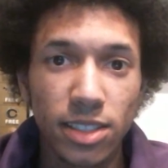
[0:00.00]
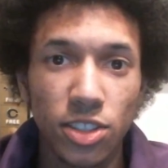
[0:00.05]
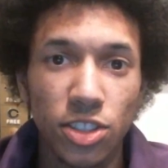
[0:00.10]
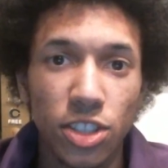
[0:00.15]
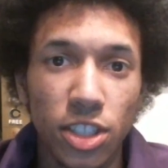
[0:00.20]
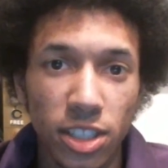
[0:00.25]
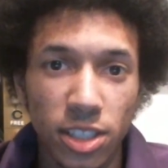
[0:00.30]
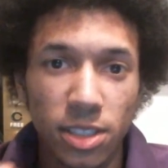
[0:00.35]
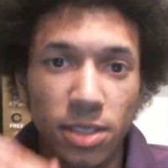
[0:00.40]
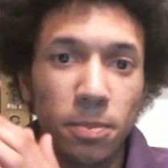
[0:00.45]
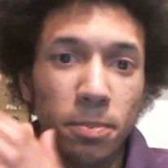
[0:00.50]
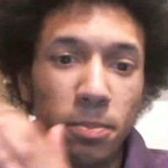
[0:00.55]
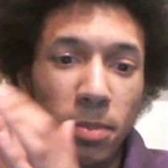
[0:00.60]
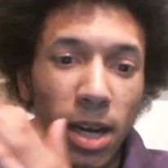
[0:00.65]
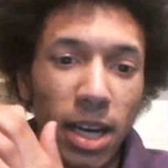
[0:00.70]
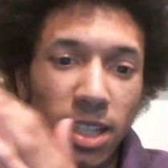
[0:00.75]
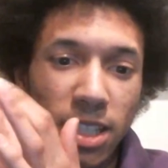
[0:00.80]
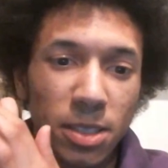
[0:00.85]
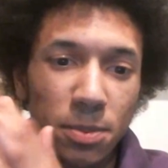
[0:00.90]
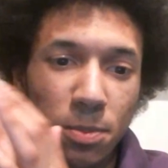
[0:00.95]
just
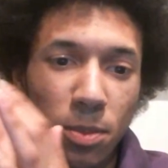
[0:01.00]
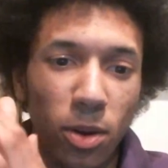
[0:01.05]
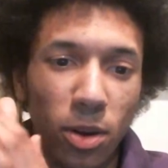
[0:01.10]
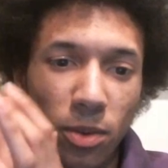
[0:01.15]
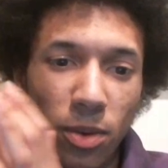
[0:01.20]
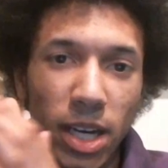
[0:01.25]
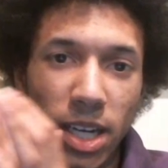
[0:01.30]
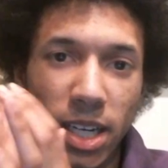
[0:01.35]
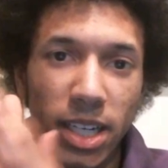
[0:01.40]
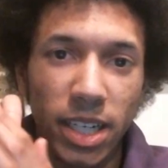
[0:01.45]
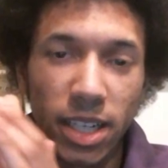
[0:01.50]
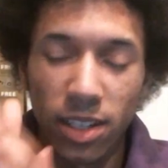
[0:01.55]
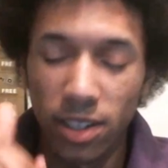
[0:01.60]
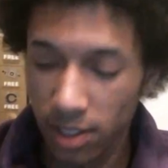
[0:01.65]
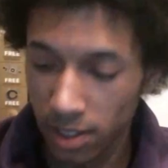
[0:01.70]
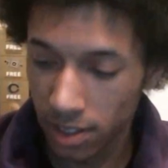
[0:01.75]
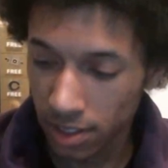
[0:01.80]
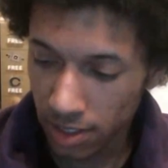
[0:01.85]
by this part right here,